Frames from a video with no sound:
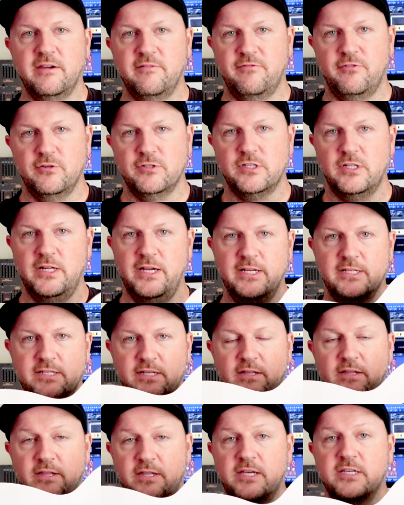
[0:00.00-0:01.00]
at first glance
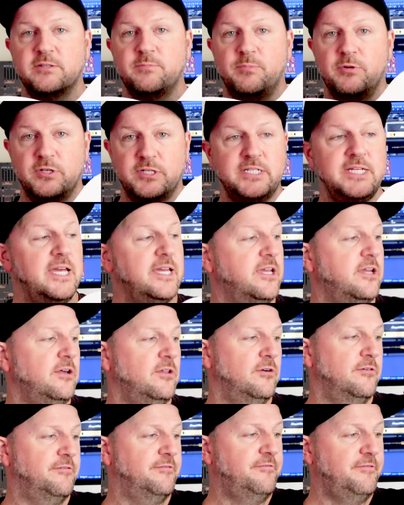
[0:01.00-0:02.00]
that this
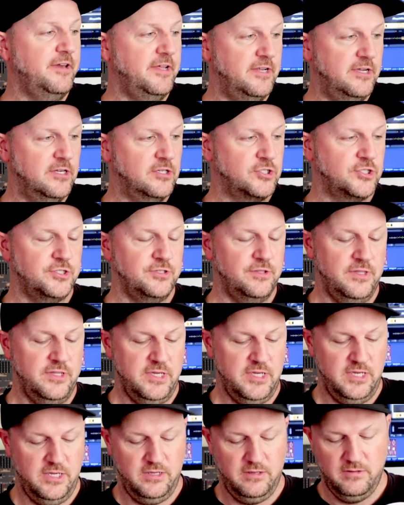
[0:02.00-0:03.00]
particular finish,
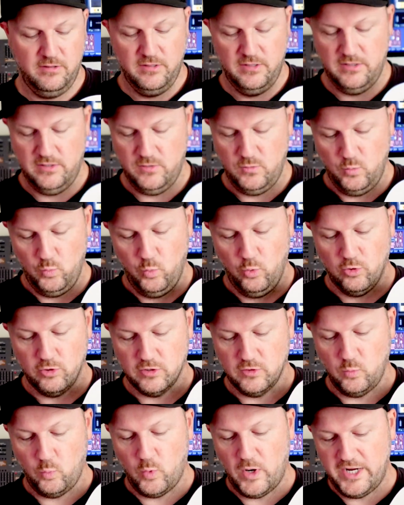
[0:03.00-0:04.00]
the
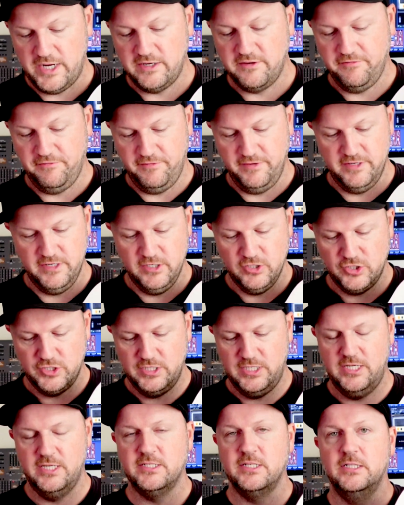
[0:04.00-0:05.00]
worn white finish,
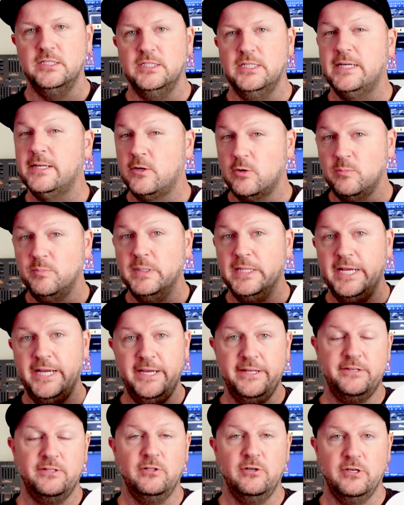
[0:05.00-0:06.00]
is a little
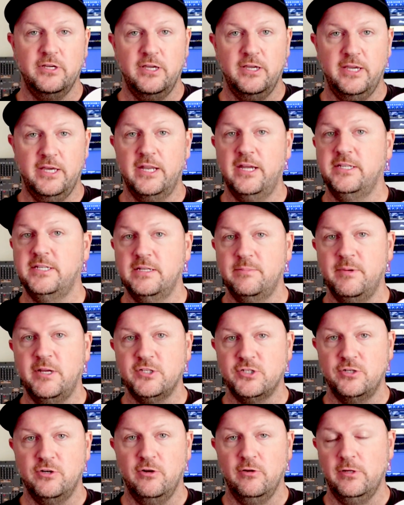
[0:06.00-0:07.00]
bland looking. And I did
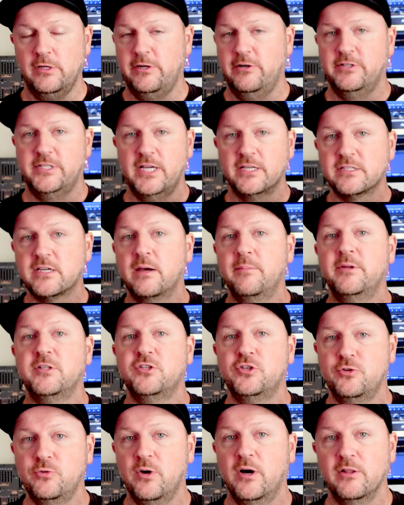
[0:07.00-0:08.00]
mention earlier it does come in
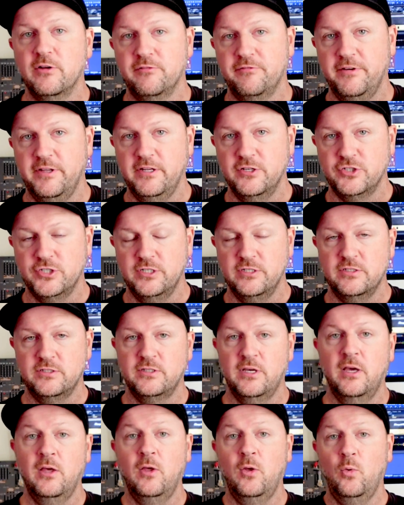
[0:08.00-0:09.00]
two other
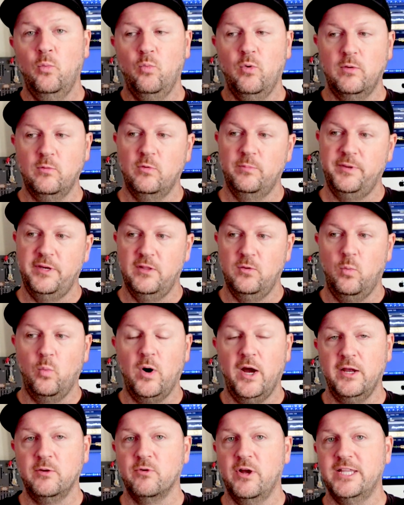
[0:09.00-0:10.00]
finishes. One will be the
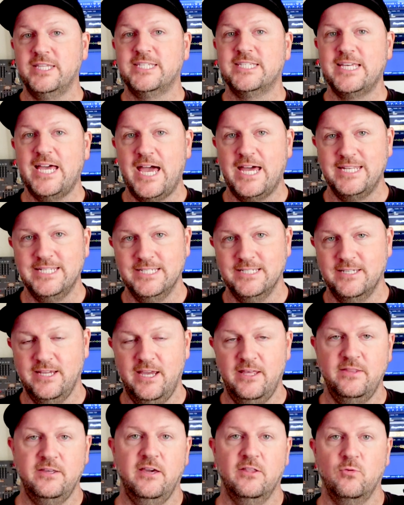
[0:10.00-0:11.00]
wine red satin
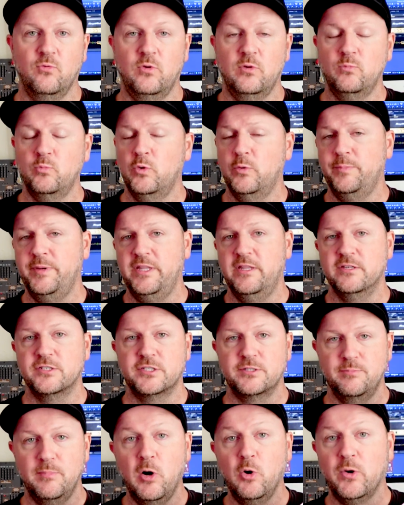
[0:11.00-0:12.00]
and the other one would be the
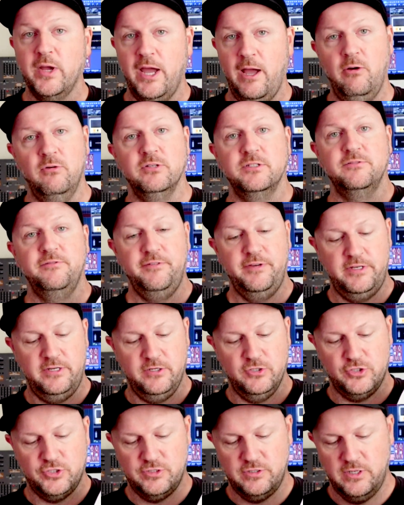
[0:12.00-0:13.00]
smokehouse
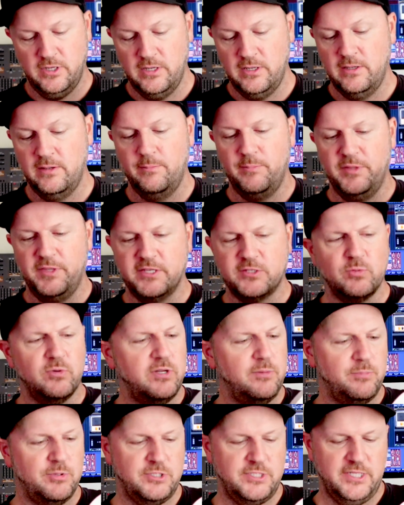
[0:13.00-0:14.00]
finish. But this one
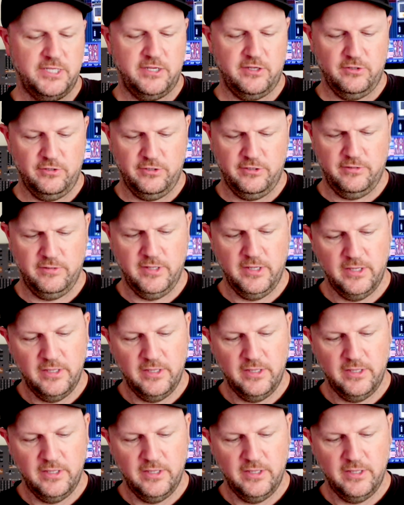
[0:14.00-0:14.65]
in particular,